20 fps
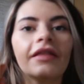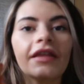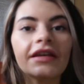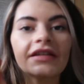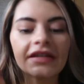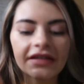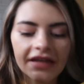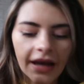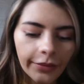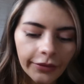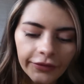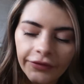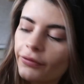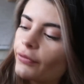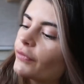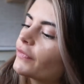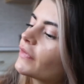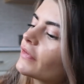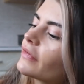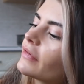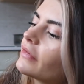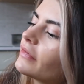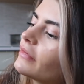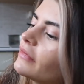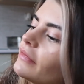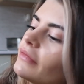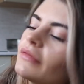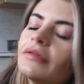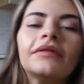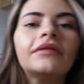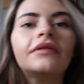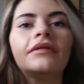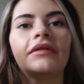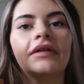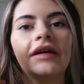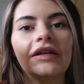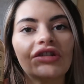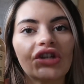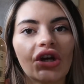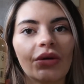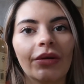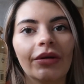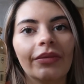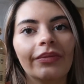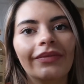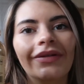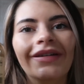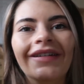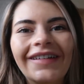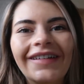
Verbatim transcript: This is applesauce in German.